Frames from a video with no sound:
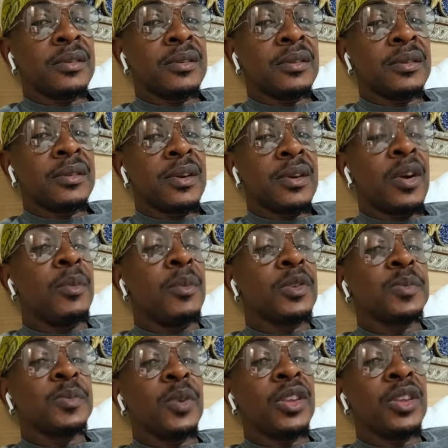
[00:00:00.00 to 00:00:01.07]
how much
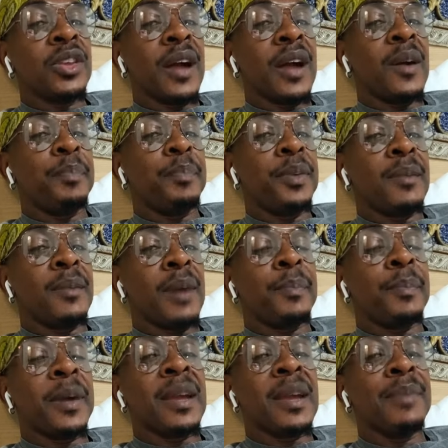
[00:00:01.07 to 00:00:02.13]
money you are gonna pay back
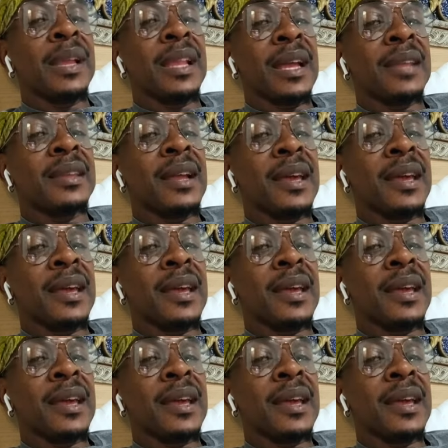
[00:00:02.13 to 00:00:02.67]
on a million dollar?